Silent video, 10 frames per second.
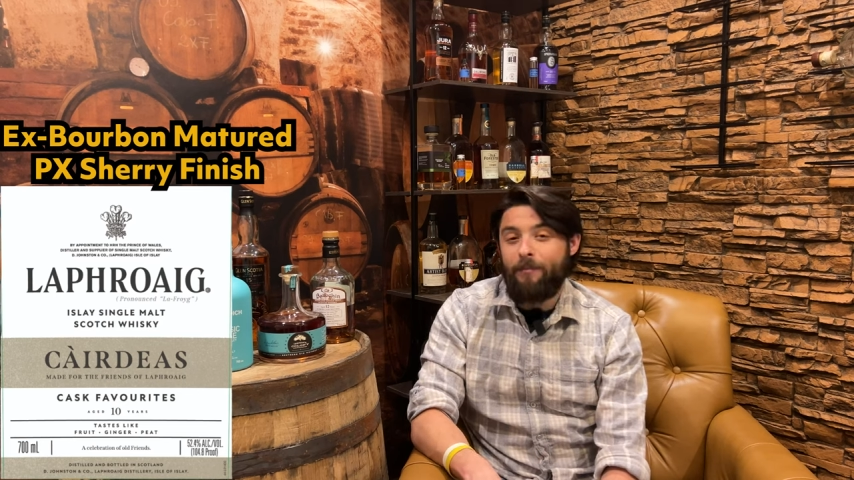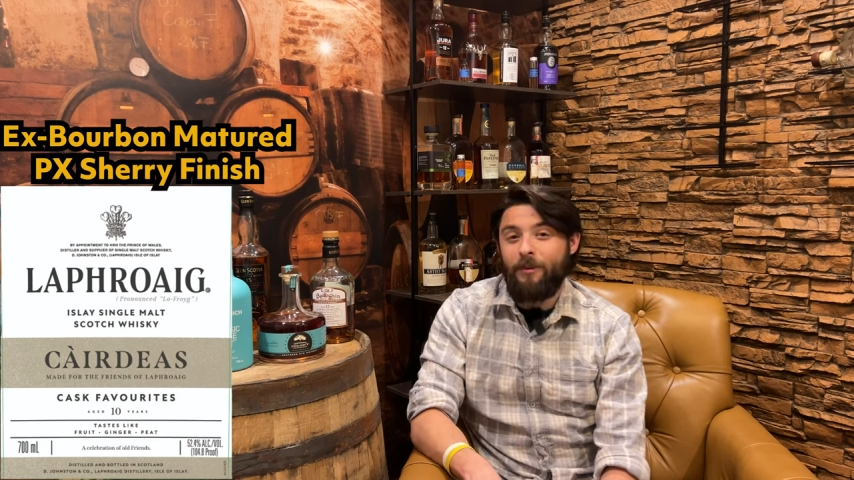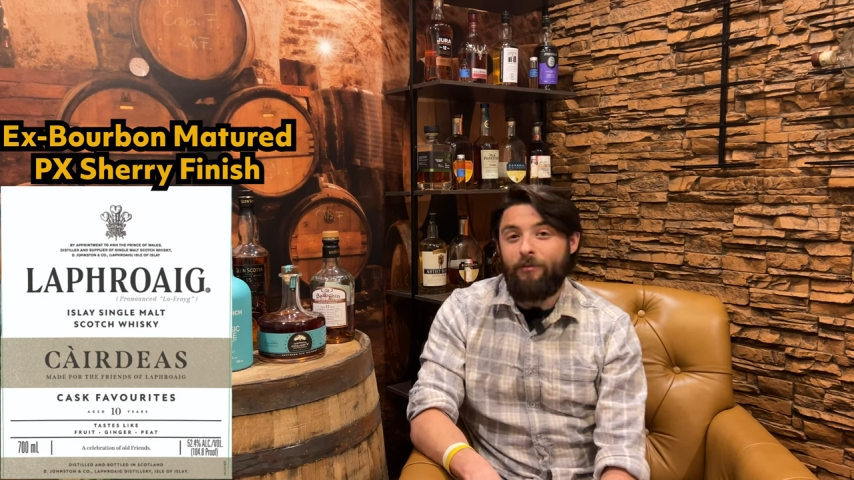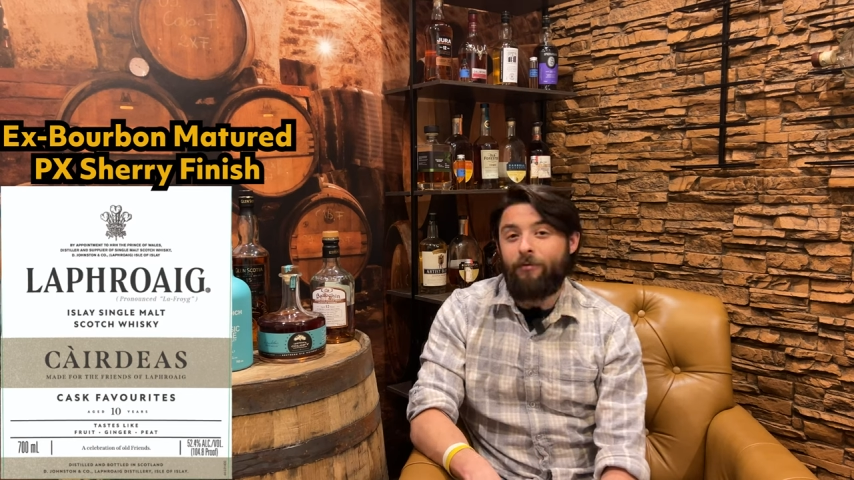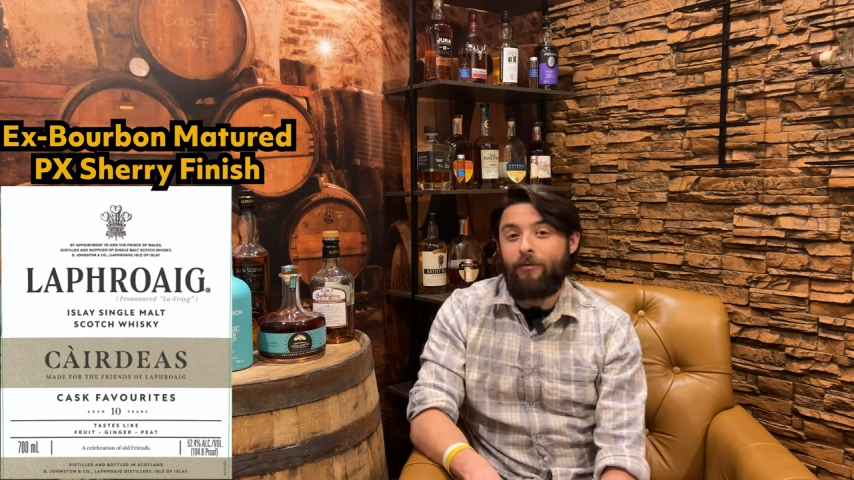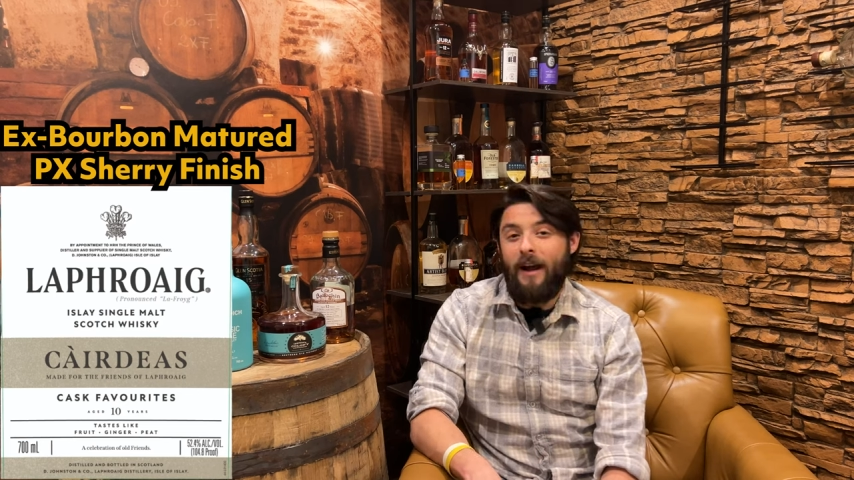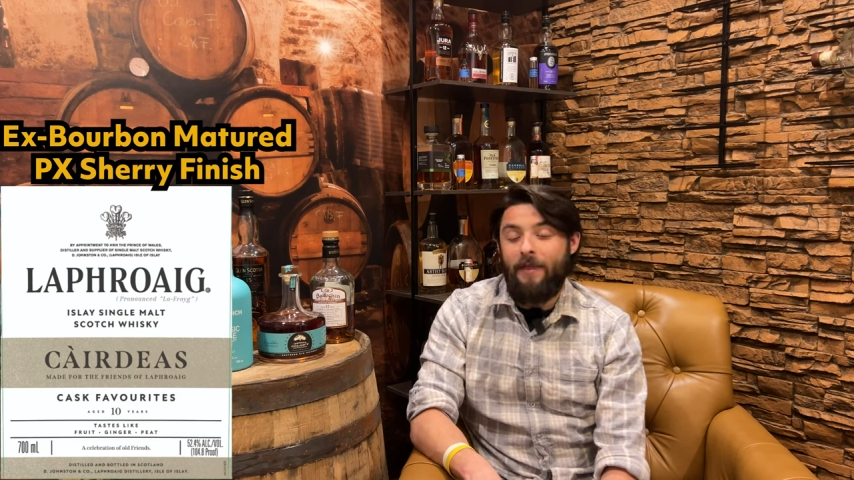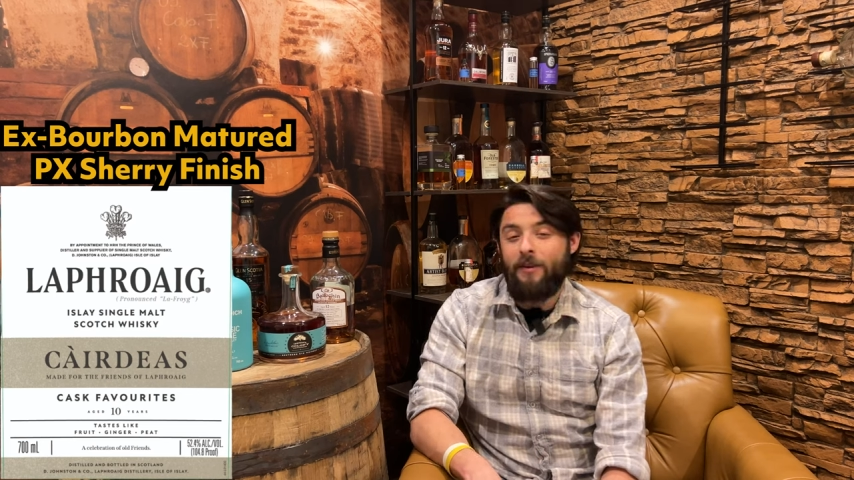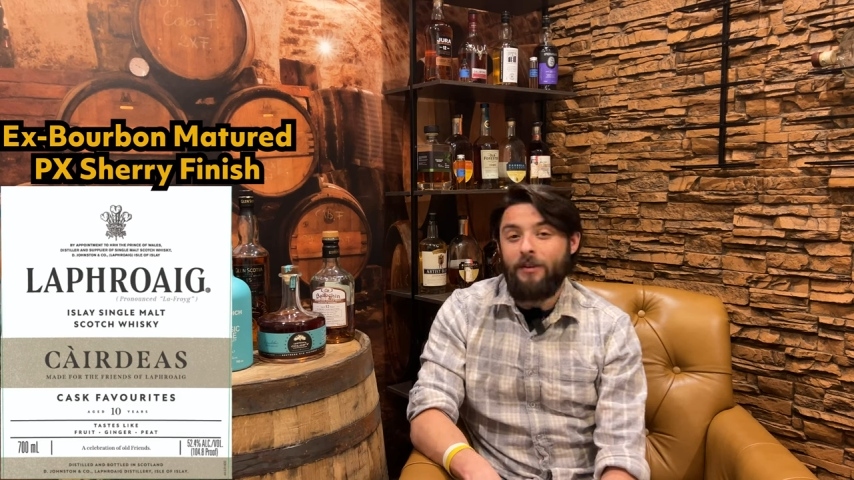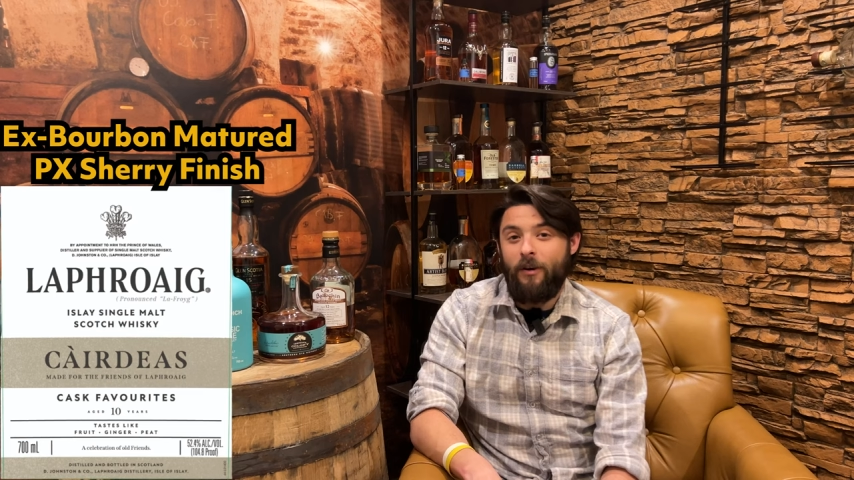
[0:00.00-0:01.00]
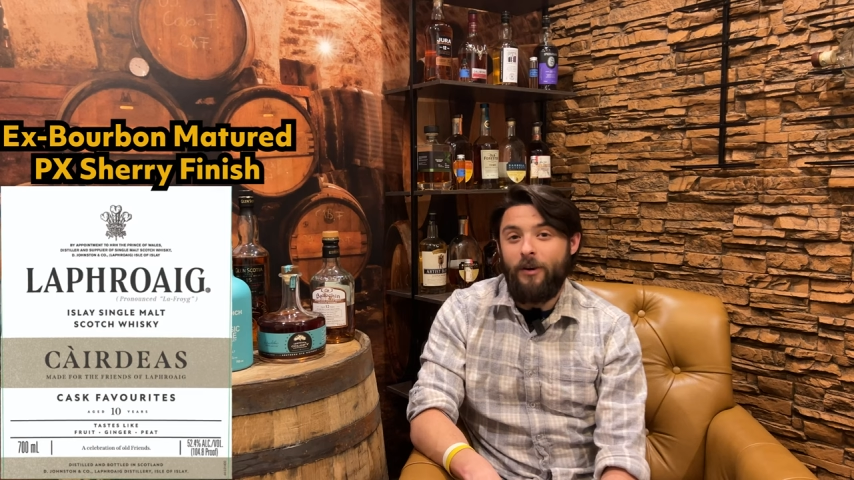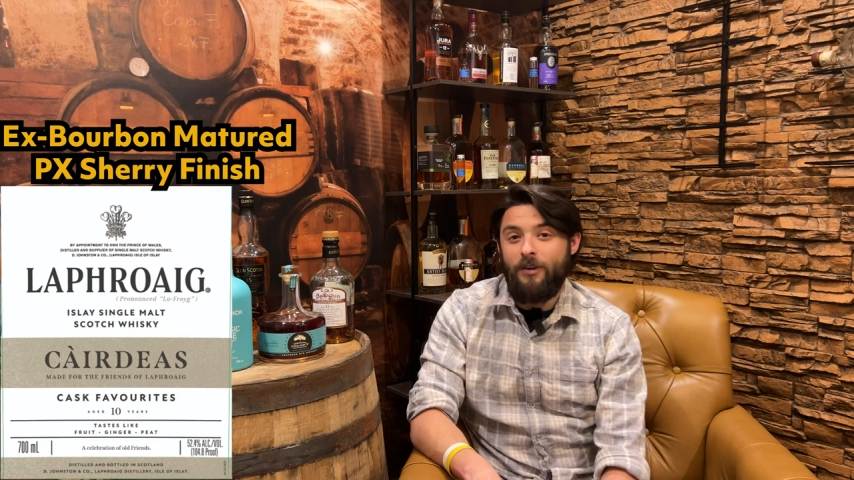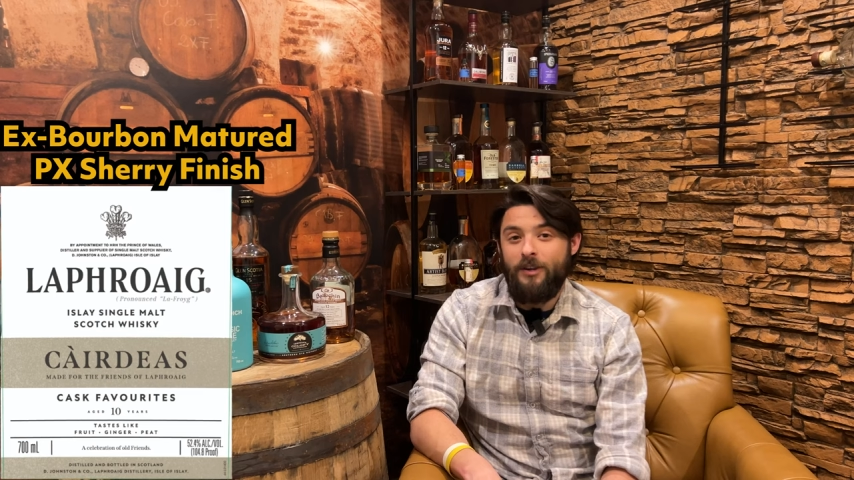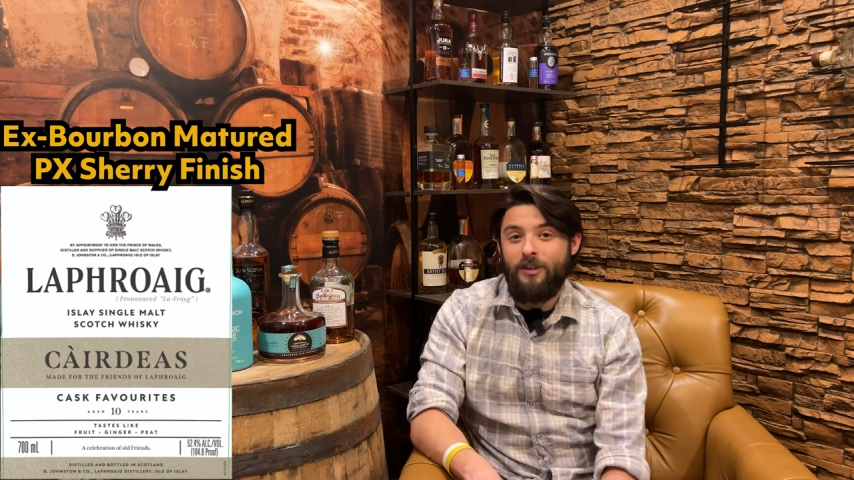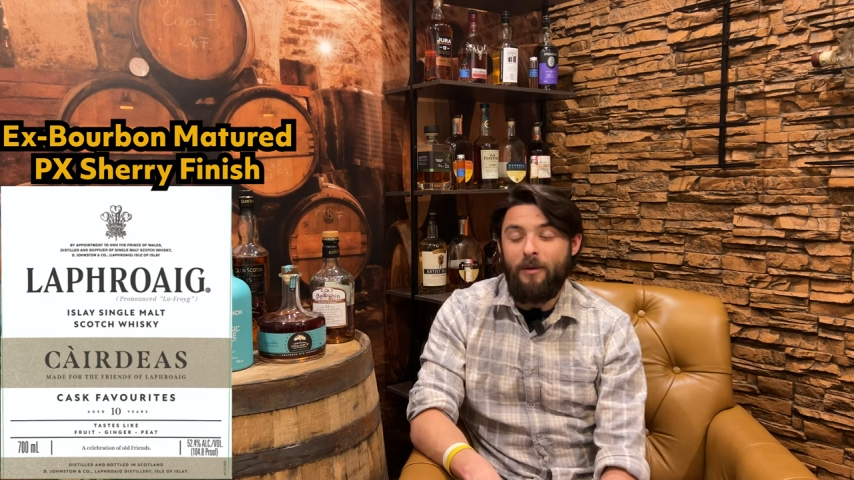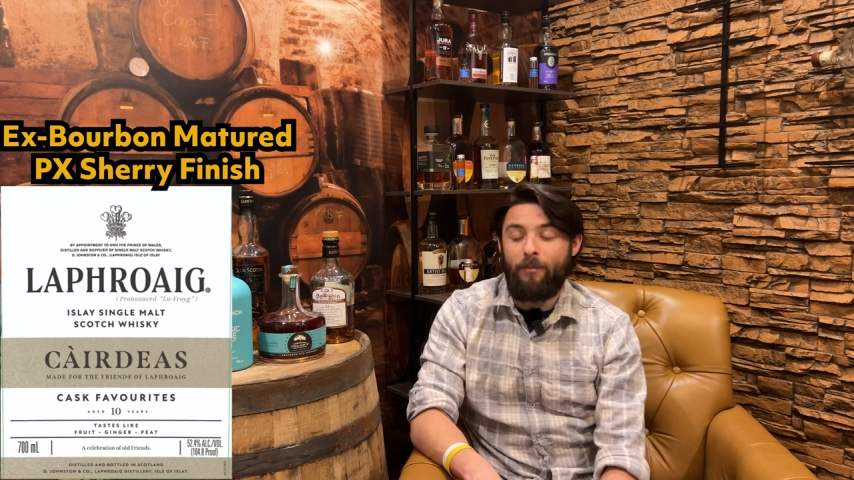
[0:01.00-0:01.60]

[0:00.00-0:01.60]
to find this Karchus,